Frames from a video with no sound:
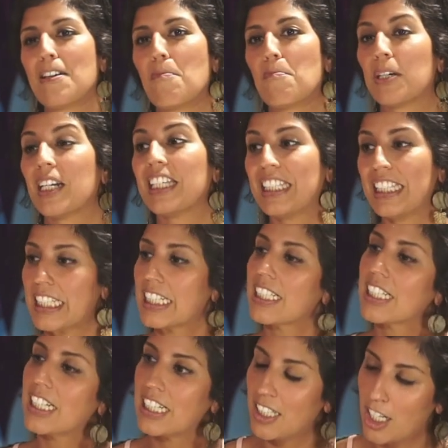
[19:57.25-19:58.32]
But I think I
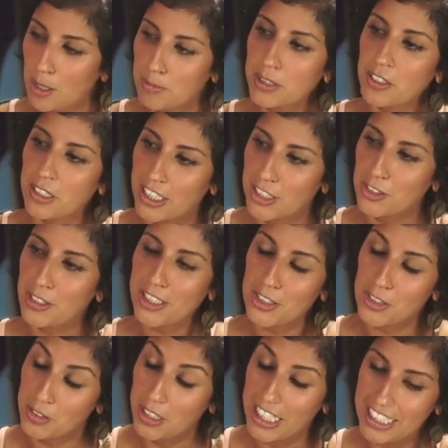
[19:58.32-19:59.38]
kind of hopped on that train too
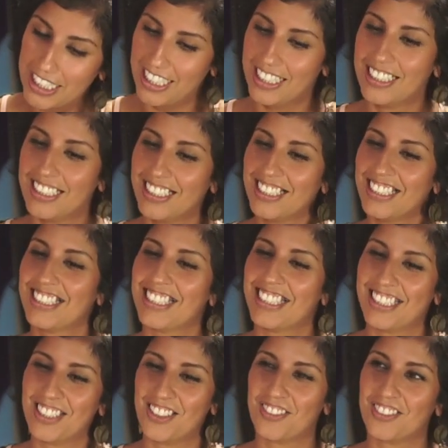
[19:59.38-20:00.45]
late.
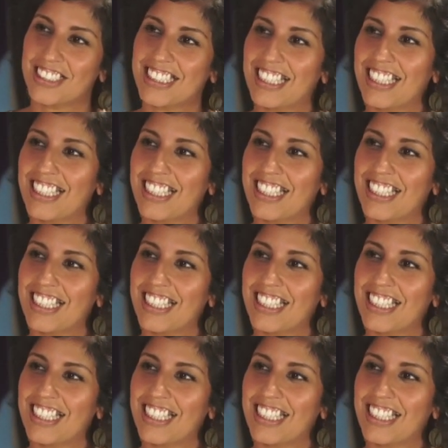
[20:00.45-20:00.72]
And it was like,